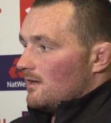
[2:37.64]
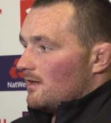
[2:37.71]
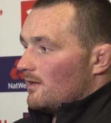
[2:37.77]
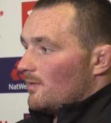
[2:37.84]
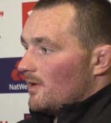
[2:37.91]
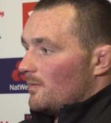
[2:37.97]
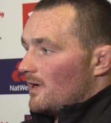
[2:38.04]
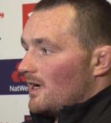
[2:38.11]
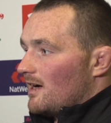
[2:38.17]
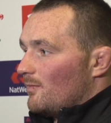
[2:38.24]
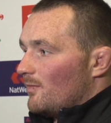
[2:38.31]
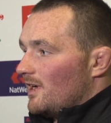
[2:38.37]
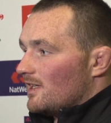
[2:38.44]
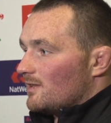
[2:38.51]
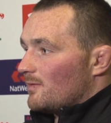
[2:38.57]
the way we are
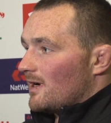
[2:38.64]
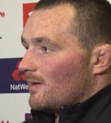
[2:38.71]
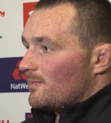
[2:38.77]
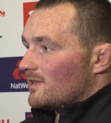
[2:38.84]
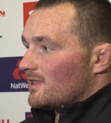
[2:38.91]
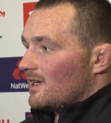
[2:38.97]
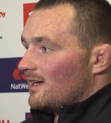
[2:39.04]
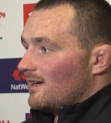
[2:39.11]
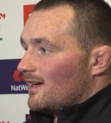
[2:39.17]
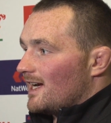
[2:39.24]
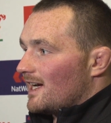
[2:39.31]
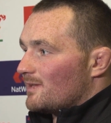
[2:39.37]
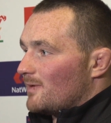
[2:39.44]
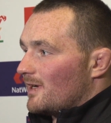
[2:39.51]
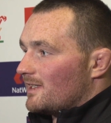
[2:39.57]
in Wales, perhaps
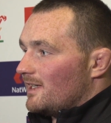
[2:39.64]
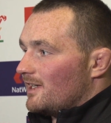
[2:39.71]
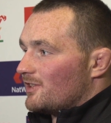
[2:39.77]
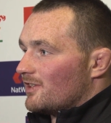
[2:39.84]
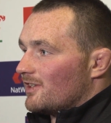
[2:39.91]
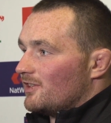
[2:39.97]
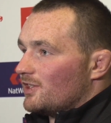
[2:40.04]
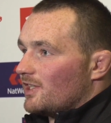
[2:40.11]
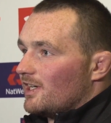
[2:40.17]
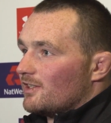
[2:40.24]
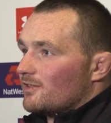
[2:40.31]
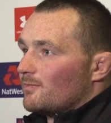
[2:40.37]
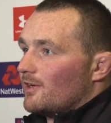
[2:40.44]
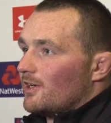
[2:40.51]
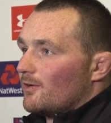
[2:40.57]
expectation can
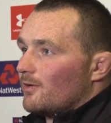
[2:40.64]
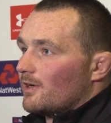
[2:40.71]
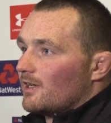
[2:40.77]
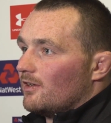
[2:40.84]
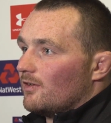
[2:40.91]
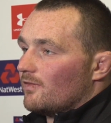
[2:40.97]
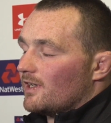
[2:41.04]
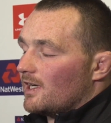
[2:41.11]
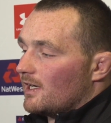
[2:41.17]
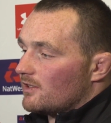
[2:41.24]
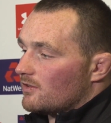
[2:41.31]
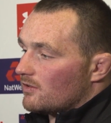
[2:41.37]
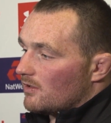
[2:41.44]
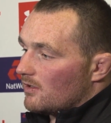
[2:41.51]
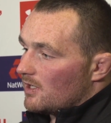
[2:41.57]
change pretty quickly
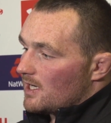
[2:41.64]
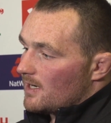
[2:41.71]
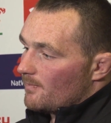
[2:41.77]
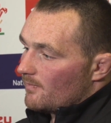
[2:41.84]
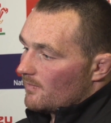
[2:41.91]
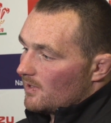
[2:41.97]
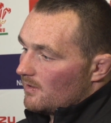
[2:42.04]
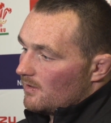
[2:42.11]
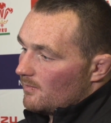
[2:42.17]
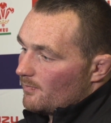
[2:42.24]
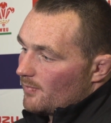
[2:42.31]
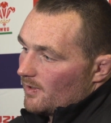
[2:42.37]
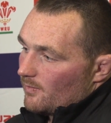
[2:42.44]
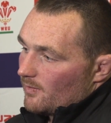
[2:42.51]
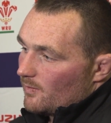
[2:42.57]
overnight. So
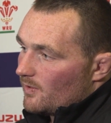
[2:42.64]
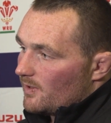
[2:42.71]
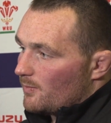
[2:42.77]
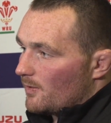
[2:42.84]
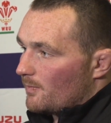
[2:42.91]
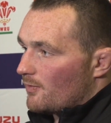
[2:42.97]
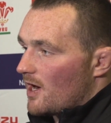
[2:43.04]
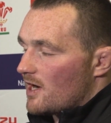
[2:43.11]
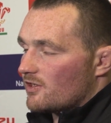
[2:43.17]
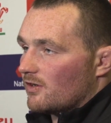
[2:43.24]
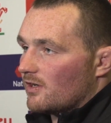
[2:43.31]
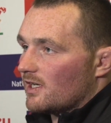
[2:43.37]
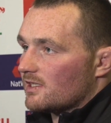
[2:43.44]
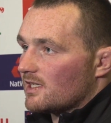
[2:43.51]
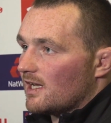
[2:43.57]
but we put pressure
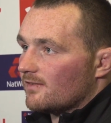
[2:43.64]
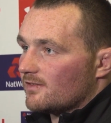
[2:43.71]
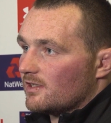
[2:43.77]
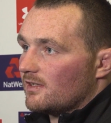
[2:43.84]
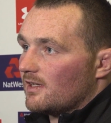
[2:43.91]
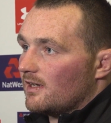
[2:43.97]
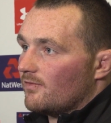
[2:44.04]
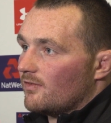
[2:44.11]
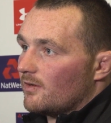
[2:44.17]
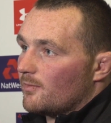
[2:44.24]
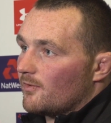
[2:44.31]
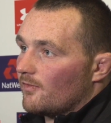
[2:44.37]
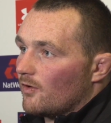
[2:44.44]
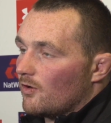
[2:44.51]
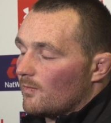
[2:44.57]
on ourselves to deliver a
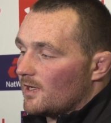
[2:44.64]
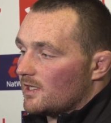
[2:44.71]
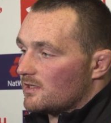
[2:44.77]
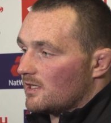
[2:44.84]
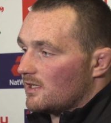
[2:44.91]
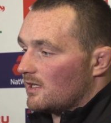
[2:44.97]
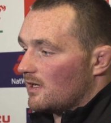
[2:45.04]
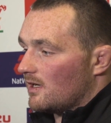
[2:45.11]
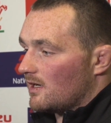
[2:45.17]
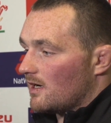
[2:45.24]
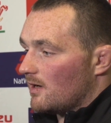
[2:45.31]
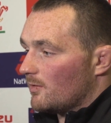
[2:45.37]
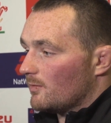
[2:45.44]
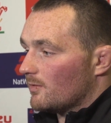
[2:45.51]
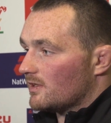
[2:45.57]
performance and
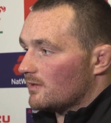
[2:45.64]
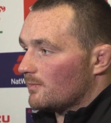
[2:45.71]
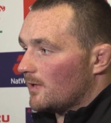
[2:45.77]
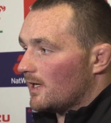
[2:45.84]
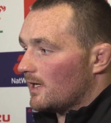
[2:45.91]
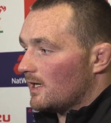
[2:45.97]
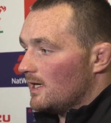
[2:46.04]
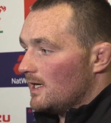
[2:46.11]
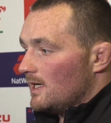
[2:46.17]
how we want to play.